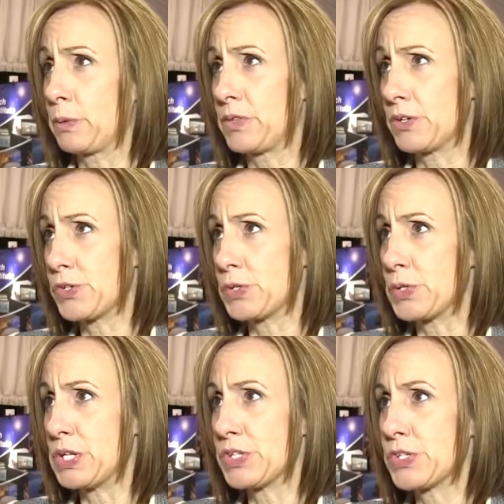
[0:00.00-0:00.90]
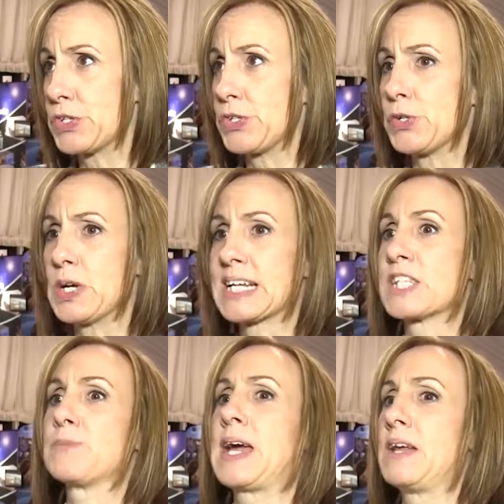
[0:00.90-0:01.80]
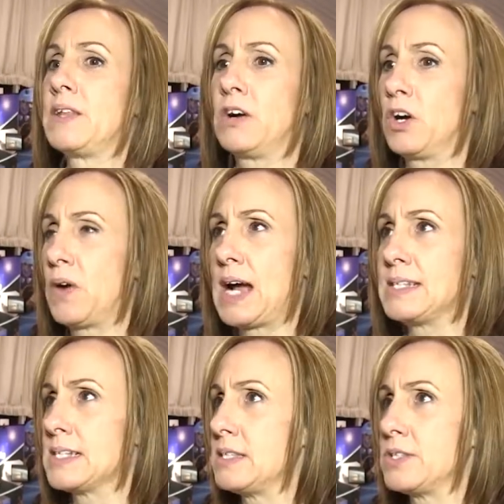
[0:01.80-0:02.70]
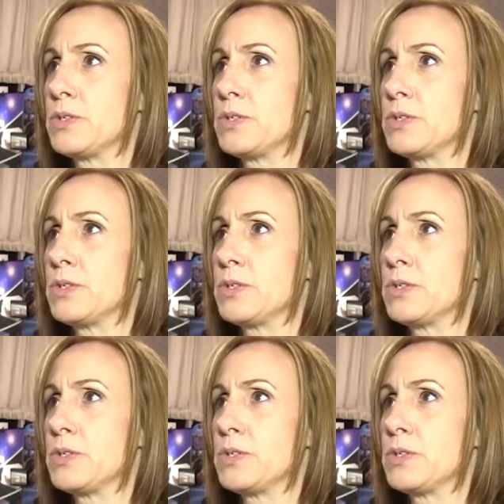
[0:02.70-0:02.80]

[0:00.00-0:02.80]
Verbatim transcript: their students to expand their horizons,